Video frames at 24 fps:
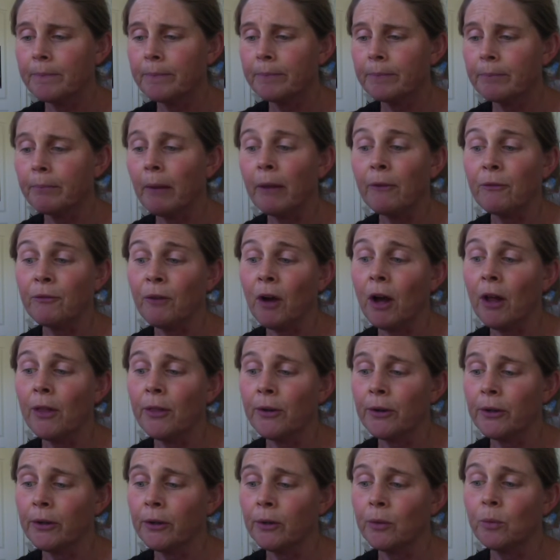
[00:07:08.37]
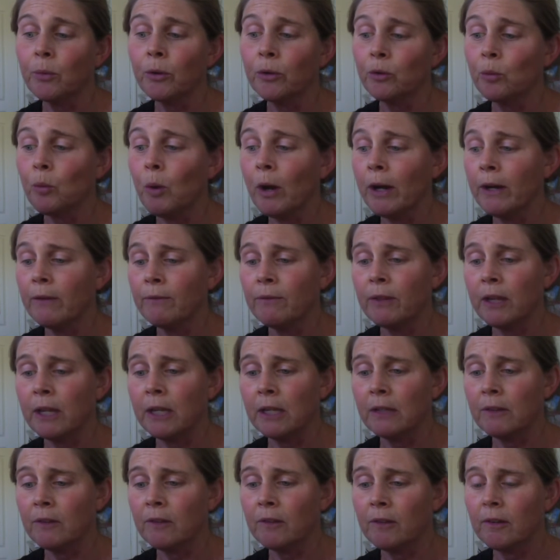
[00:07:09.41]
My father was one of
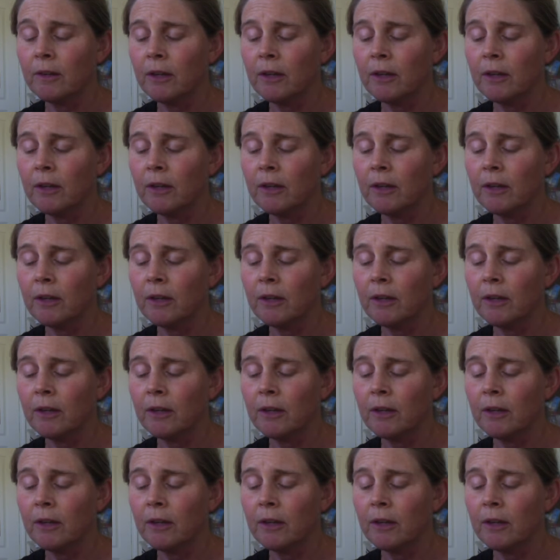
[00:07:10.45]
these.